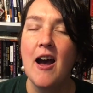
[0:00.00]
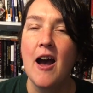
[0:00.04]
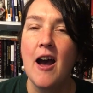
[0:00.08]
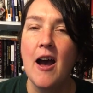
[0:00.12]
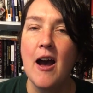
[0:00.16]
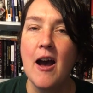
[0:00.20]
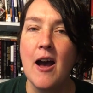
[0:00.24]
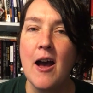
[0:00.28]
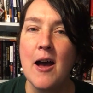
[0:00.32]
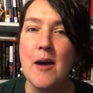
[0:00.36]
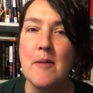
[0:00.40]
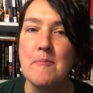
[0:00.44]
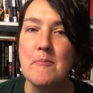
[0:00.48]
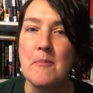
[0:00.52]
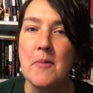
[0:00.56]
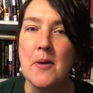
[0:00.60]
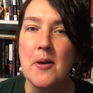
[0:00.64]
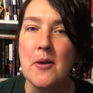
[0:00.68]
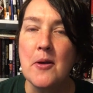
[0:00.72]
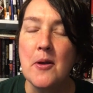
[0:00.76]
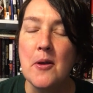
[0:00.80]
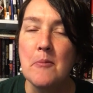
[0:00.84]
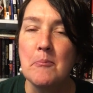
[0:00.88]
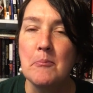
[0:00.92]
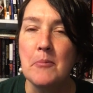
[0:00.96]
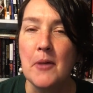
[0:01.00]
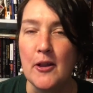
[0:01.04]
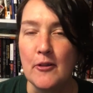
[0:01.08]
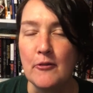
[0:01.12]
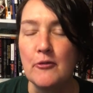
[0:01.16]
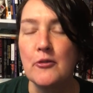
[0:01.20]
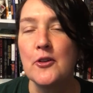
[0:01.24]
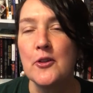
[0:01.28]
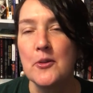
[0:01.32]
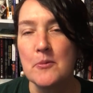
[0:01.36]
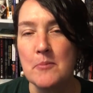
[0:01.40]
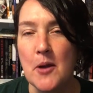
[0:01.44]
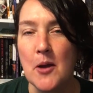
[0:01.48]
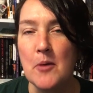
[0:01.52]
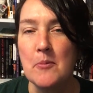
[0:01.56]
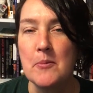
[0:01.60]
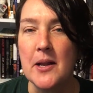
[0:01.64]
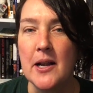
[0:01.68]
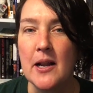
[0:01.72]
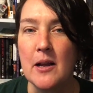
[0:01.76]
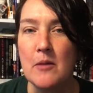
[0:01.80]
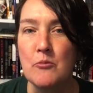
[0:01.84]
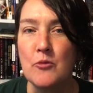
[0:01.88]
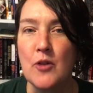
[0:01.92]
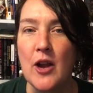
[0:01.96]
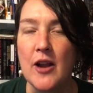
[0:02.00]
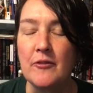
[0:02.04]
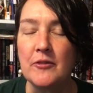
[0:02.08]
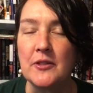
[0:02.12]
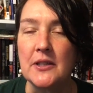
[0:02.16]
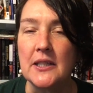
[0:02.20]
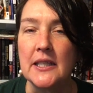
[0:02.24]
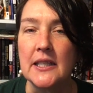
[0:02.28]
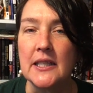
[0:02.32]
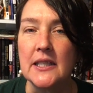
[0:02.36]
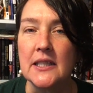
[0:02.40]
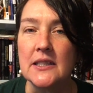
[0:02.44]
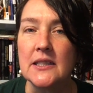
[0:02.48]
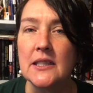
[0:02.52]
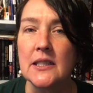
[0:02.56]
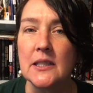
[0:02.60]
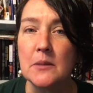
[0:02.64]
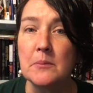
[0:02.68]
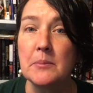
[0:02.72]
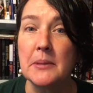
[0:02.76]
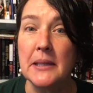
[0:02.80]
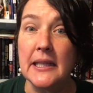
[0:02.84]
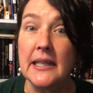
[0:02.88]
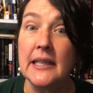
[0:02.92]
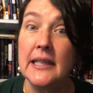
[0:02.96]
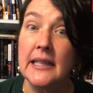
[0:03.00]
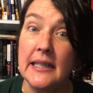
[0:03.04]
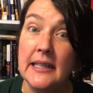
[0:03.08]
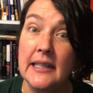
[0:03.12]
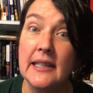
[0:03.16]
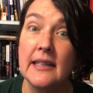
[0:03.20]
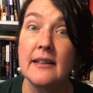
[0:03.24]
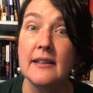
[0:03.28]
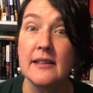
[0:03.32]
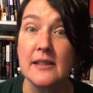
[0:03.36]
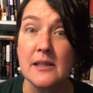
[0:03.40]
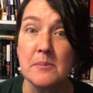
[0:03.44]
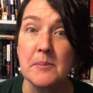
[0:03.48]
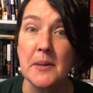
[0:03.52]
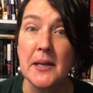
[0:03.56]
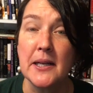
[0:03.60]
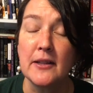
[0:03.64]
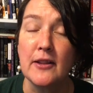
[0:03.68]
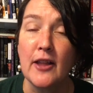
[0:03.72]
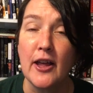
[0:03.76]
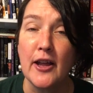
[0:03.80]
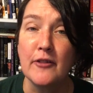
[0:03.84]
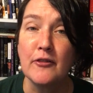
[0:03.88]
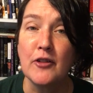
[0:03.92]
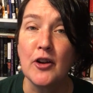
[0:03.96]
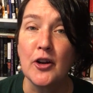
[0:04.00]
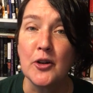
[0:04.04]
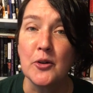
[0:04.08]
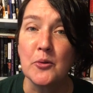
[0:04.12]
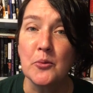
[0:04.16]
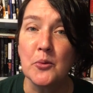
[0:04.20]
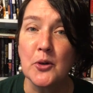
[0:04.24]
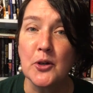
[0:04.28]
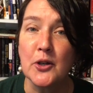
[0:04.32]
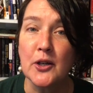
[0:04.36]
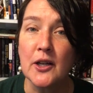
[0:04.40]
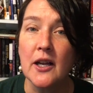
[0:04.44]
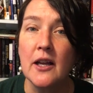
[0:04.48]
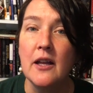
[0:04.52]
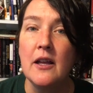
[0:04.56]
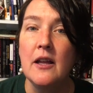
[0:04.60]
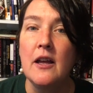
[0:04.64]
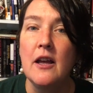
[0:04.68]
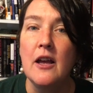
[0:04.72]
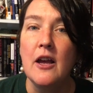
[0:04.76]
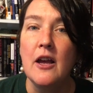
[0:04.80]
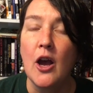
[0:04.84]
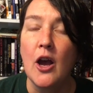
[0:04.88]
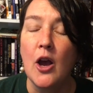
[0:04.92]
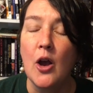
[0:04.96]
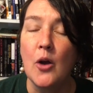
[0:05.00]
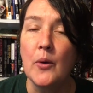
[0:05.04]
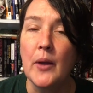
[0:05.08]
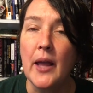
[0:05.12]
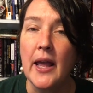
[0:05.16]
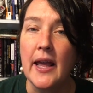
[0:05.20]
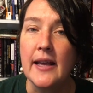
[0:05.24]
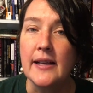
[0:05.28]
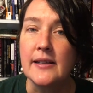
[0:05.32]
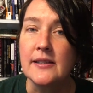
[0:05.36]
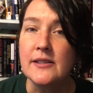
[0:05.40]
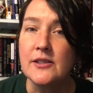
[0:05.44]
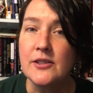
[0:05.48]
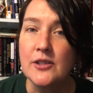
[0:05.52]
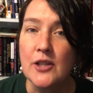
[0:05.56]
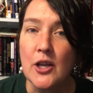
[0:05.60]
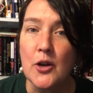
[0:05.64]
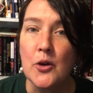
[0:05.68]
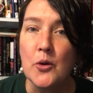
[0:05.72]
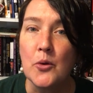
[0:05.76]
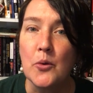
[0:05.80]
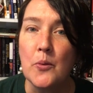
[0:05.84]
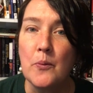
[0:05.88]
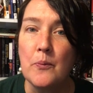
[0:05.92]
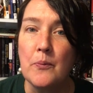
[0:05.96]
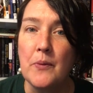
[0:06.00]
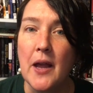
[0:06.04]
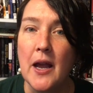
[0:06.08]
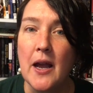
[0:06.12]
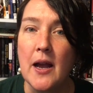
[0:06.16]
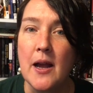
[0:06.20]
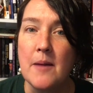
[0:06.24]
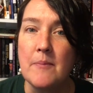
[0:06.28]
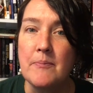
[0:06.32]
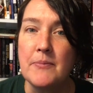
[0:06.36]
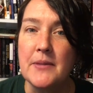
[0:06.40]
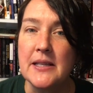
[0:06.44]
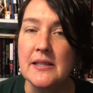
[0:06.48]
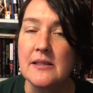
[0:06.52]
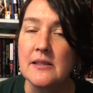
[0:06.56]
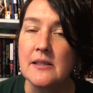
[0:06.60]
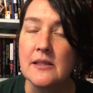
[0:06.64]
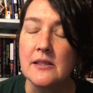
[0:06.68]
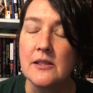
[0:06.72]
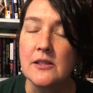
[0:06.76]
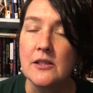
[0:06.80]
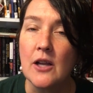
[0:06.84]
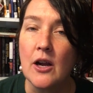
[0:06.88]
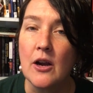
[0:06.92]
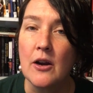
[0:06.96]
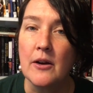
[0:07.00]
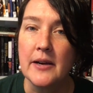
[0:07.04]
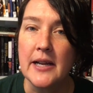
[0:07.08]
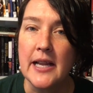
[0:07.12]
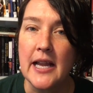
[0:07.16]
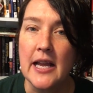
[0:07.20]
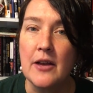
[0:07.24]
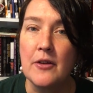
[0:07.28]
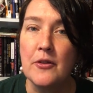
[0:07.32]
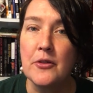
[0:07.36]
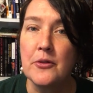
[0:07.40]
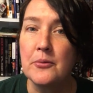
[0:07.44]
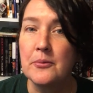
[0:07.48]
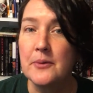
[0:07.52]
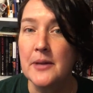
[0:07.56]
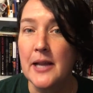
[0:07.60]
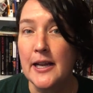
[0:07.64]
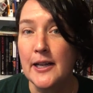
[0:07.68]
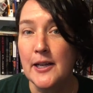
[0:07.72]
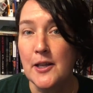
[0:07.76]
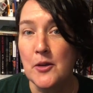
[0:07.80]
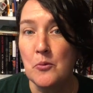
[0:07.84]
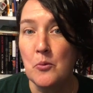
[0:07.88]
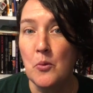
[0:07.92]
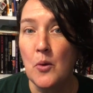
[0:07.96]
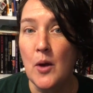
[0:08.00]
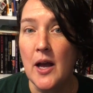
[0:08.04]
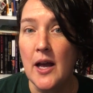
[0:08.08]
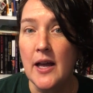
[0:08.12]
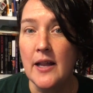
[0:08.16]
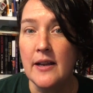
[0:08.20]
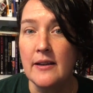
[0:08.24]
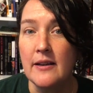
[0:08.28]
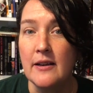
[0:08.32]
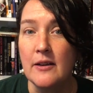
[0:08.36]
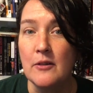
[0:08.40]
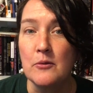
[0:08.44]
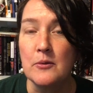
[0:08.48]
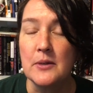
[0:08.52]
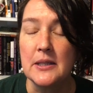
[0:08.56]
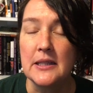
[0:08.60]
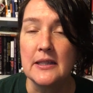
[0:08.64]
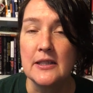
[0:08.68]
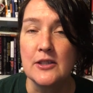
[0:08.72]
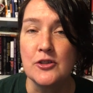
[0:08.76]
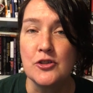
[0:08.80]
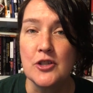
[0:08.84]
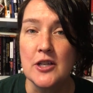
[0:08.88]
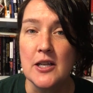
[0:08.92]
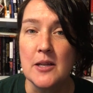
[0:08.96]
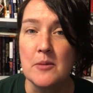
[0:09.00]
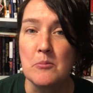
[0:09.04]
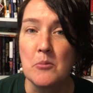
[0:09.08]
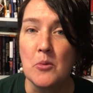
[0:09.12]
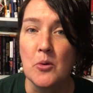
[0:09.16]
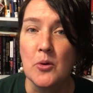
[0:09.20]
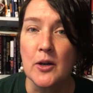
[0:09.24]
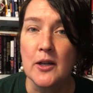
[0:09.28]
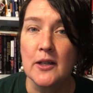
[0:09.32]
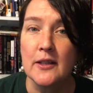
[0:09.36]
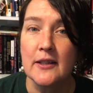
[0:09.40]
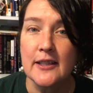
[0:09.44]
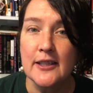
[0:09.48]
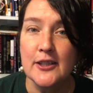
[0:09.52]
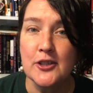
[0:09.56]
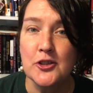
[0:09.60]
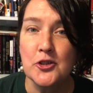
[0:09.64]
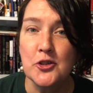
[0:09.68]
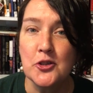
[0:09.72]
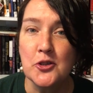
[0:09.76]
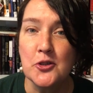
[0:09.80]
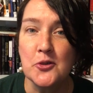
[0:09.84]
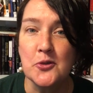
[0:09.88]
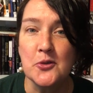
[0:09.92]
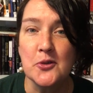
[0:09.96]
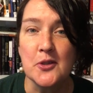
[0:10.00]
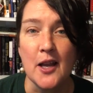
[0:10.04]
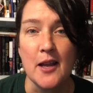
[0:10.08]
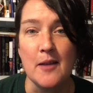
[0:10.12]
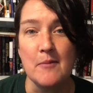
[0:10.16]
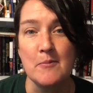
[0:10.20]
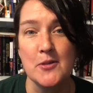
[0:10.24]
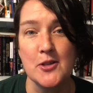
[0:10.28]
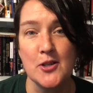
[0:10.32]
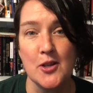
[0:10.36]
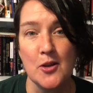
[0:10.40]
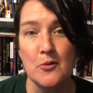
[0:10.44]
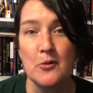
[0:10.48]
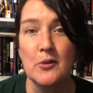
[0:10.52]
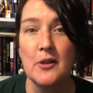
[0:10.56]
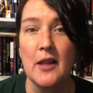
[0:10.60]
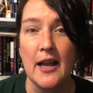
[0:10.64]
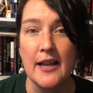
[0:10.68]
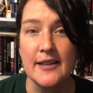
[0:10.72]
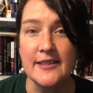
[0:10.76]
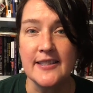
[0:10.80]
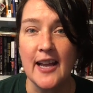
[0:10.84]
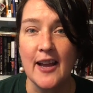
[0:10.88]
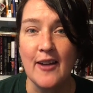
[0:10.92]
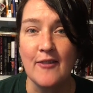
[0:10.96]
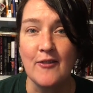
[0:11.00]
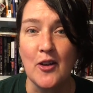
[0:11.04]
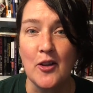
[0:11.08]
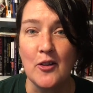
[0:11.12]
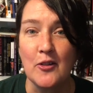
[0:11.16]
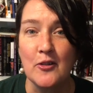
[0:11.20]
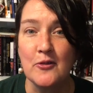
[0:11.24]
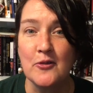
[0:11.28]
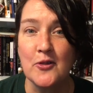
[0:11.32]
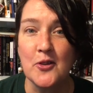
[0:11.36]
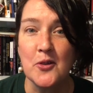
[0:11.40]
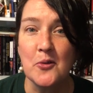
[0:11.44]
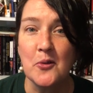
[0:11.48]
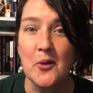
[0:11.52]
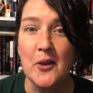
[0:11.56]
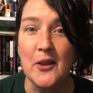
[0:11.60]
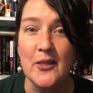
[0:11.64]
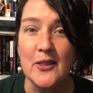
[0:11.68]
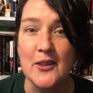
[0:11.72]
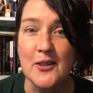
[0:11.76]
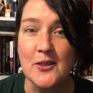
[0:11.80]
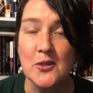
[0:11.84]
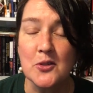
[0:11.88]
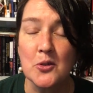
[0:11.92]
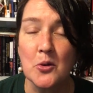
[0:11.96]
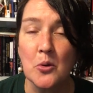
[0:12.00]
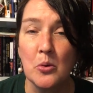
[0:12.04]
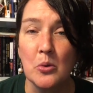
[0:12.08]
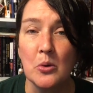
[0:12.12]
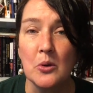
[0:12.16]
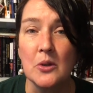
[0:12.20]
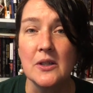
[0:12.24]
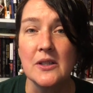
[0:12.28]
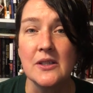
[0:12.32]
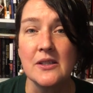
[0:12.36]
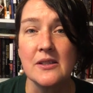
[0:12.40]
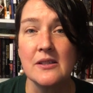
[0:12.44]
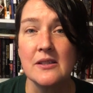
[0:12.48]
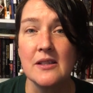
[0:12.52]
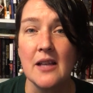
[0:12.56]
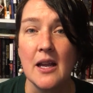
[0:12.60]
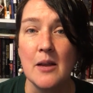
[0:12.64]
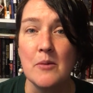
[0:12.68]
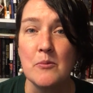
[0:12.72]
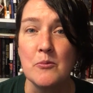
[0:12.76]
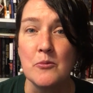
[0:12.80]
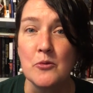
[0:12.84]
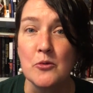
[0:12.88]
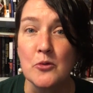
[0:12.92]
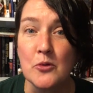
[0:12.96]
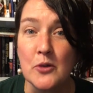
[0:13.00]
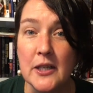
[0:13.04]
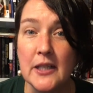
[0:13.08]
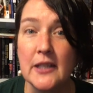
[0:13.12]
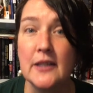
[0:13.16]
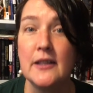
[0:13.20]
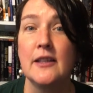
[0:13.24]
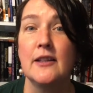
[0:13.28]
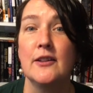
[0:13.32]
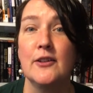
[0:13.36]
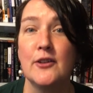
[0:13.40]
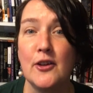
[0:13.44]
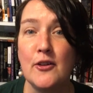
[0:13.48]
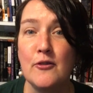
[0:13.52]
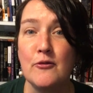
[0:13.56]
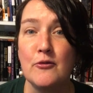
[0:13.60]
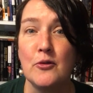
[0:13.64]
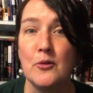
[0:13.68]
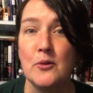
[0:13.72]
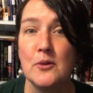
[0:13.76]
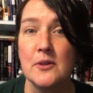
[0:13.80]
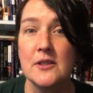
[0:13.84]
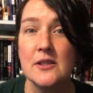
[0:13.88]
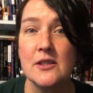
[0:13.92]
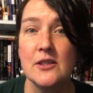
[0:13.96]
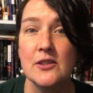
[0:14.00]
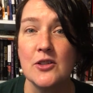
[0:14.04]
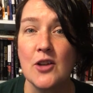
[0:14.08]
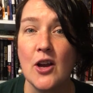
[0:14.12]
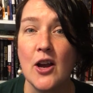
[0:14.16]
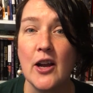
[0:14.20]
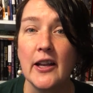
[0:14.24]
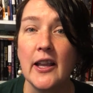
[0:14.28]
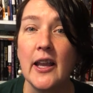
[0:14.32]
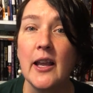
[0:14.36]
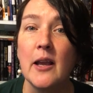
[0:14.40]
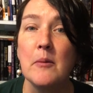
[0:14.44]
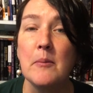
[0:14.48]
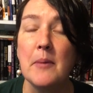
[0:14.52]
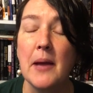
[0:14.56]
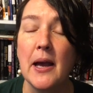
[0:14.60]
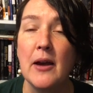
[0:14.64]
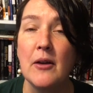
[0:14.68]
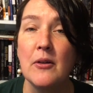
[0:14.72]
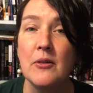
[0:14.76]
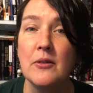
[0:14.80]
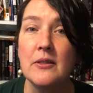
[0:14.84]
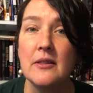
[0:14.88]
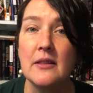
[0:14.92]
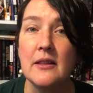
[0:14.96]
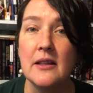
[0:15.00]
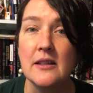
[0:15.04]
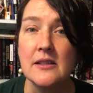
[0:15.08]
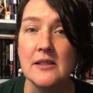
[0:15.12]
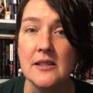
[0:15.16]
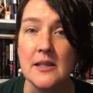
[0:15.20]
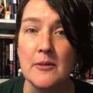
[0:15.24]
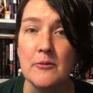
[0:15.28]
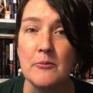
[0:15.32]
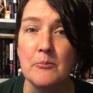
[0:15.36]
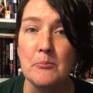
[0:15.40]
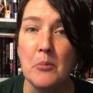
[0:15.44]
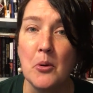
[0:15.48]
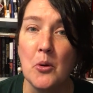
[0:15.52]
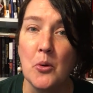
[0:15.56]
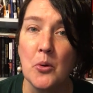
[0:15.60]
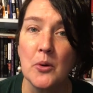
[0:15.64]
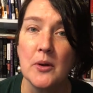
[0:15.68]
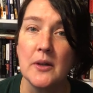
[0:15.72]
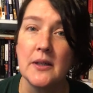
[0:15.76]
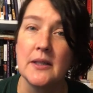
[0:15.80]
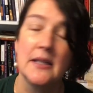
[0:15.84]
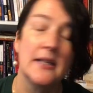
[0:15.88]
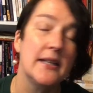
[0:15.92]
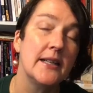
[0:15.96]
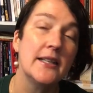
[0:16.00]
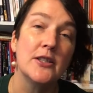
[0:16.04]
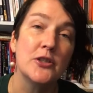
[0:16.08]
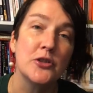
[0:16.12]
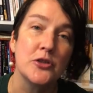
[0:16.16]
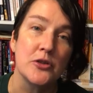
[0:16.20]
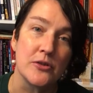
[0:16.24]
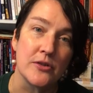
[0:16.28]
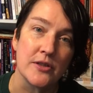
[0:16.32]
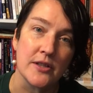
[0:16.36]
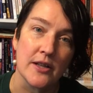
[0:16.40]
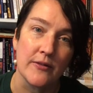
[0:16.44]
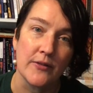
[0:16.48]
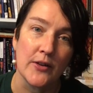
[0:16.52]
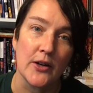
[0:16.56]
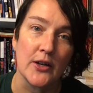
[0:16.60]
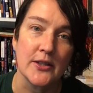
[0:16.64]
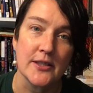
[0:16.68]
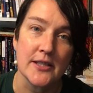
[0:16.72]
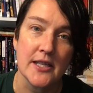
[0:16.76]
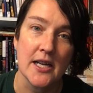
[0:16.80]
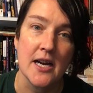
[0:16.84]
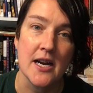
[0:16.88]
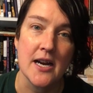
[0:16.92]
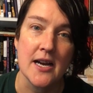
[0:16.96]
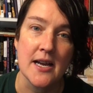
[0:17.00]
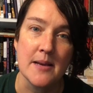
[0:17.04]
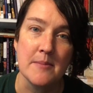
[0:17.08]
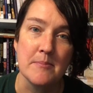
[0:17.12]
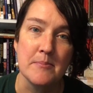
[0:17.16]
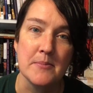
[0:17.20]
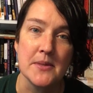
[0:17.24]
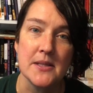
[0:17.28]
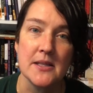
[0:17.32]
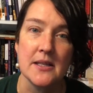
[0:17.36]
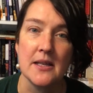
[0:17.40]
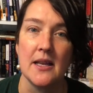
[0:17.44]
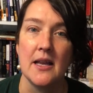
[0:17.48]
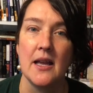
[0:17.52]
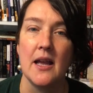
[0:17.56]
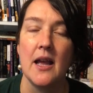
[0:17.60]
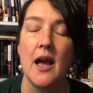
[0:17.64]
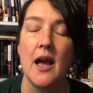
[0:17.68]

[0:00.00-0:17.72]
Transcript: But for the moment I'm reveling a little bit in it. It's been a lot of hard work. Okay, so this is REL 381, Religion and Moral Issues. I'm so glad to have all of you in this course. I'm really looking forward to talking about these important issues of our times